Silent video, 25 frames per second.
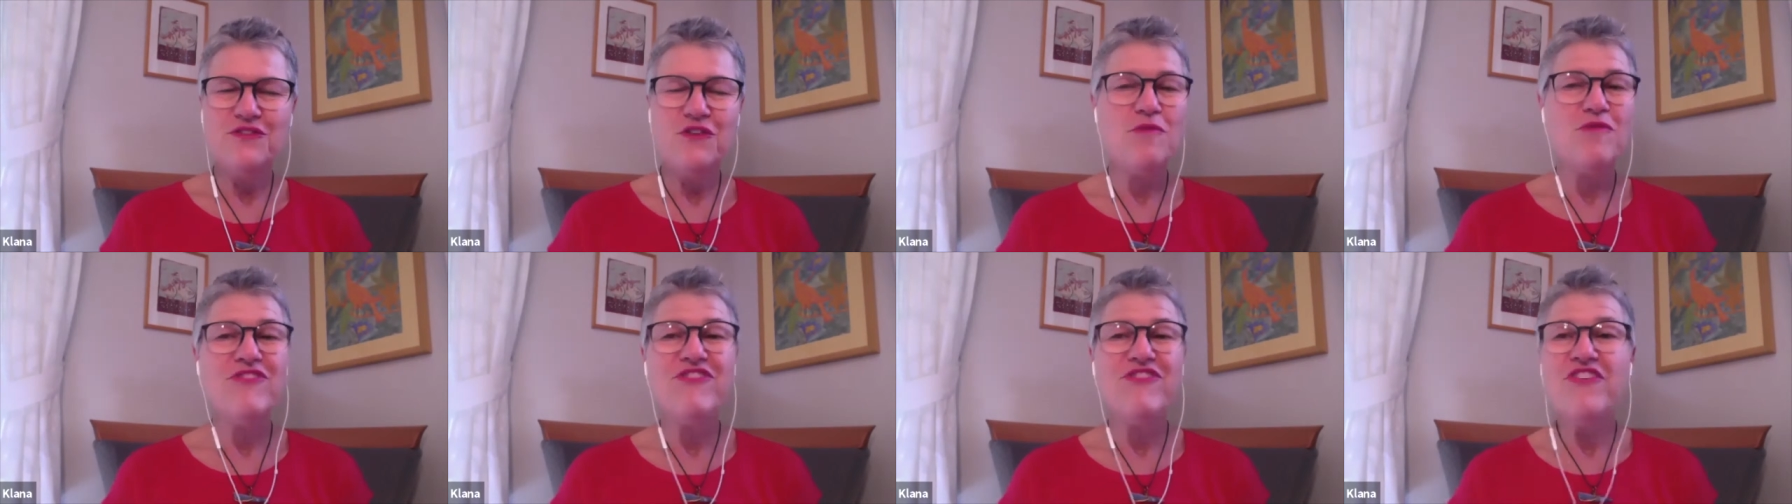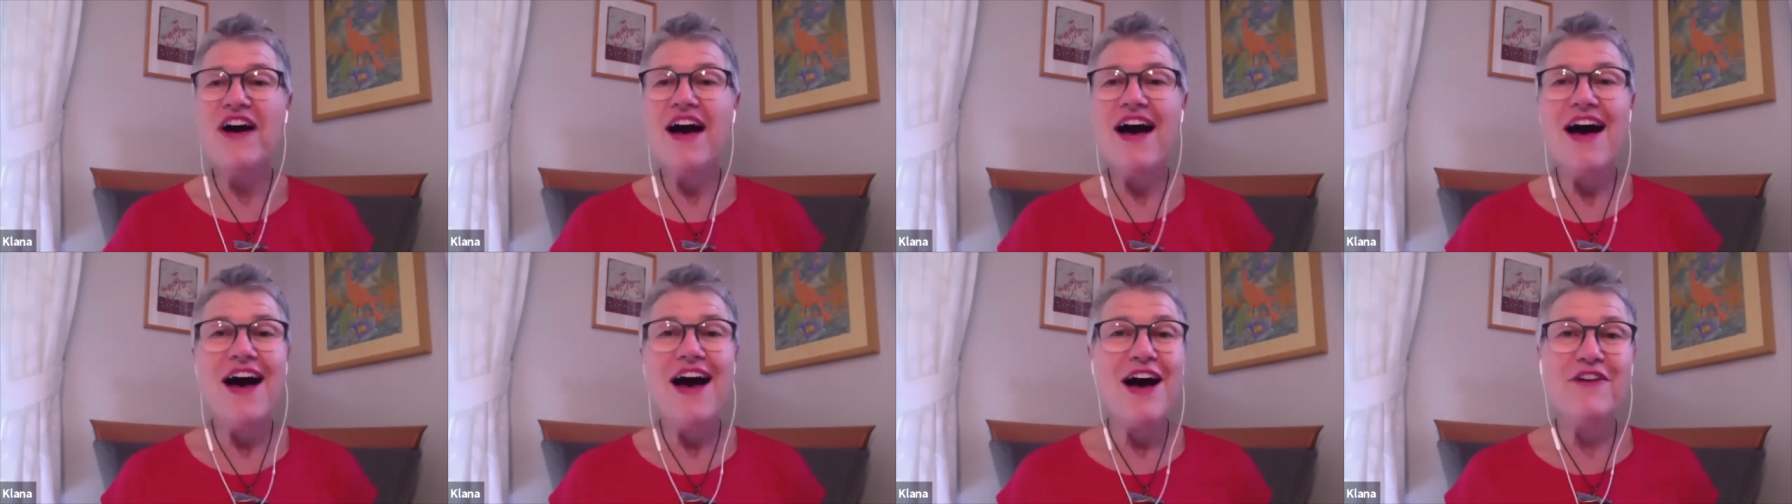from
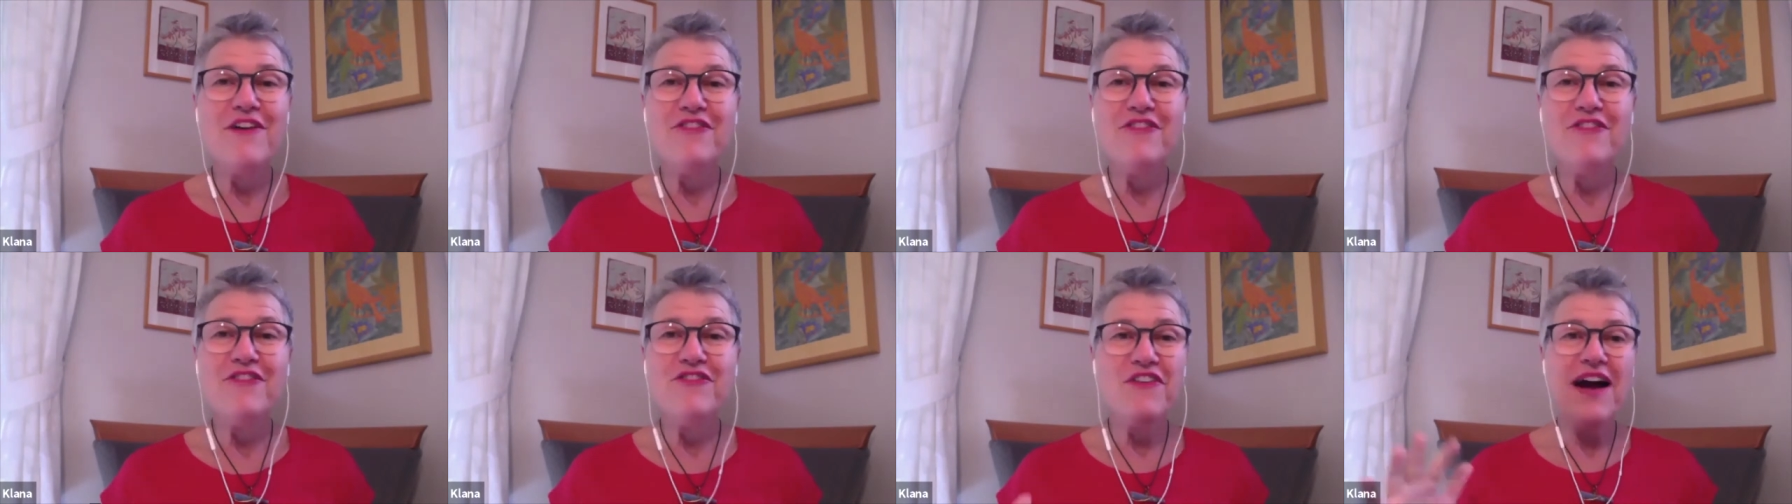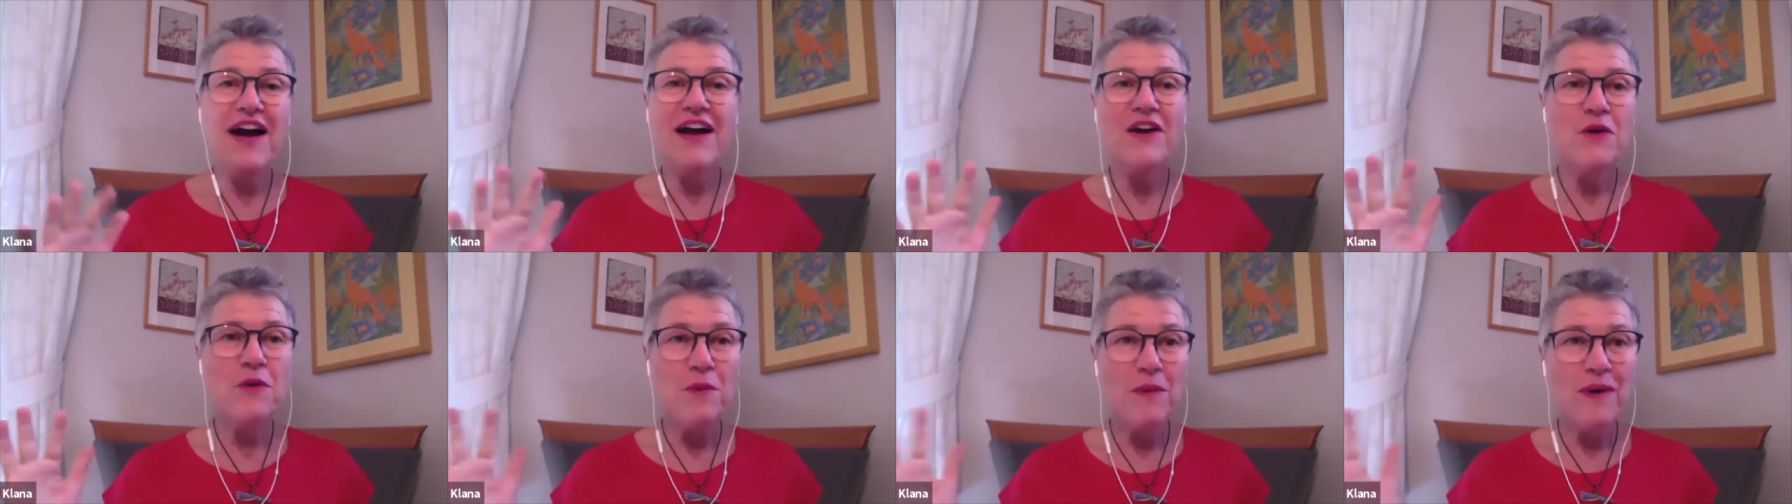far,
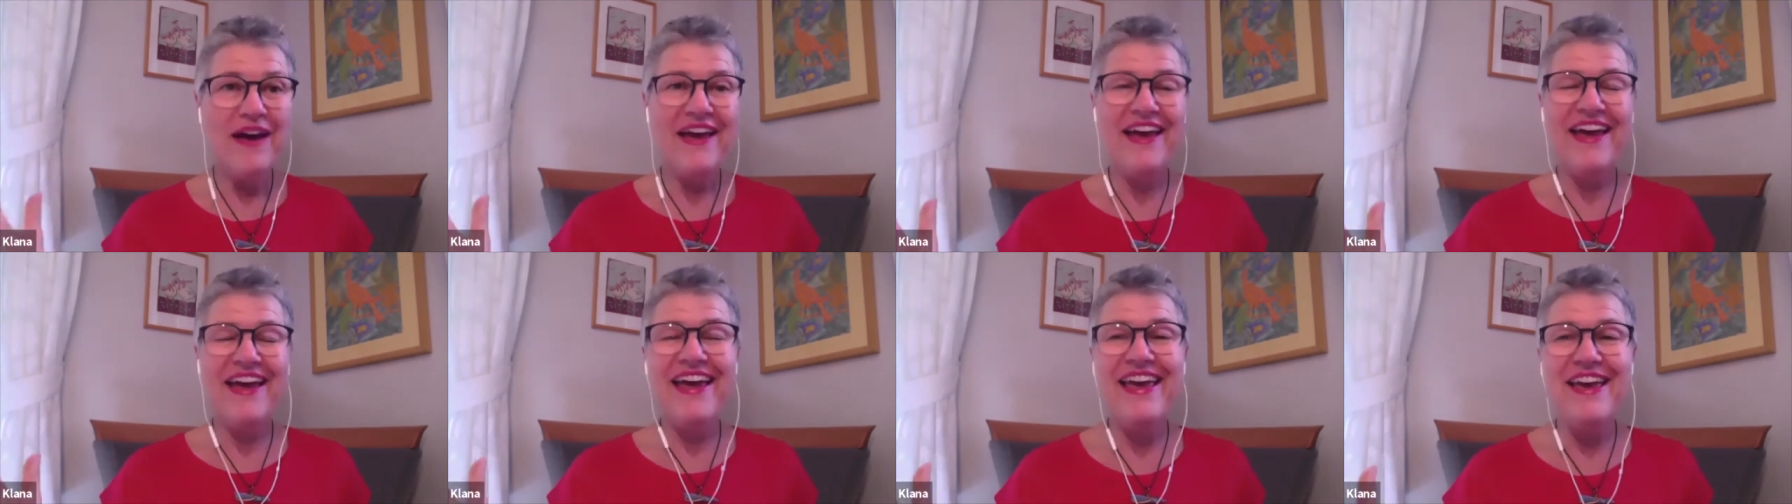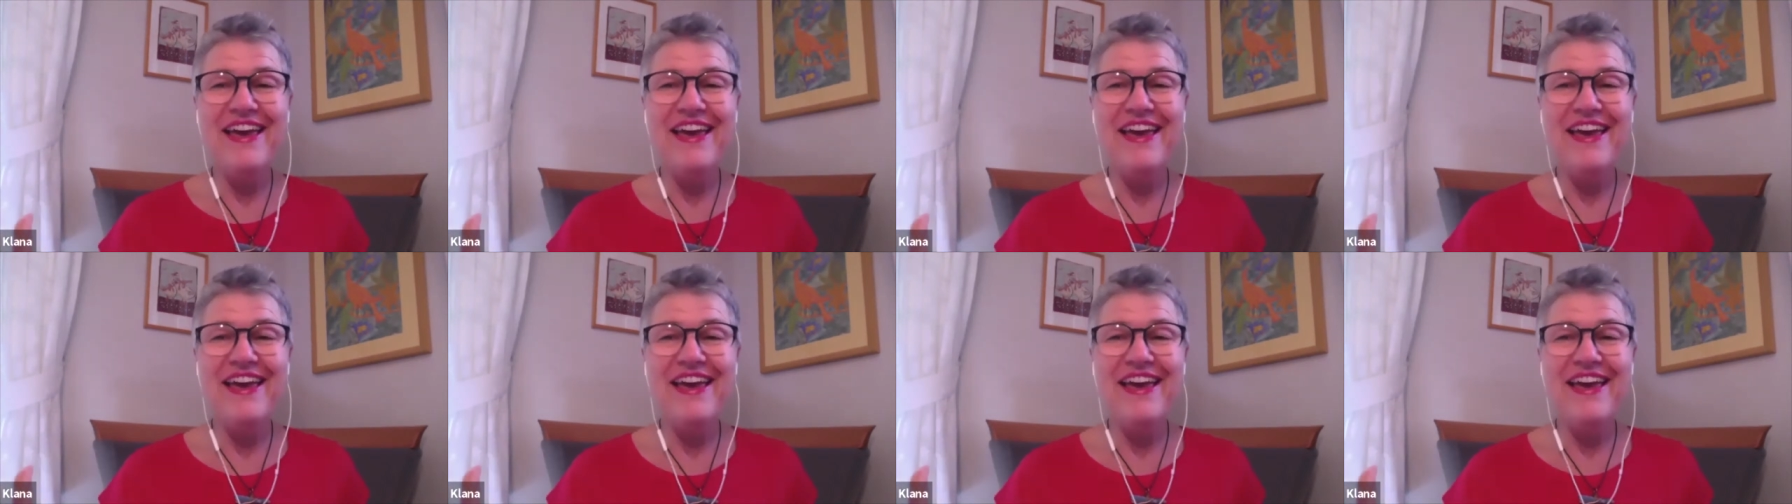far away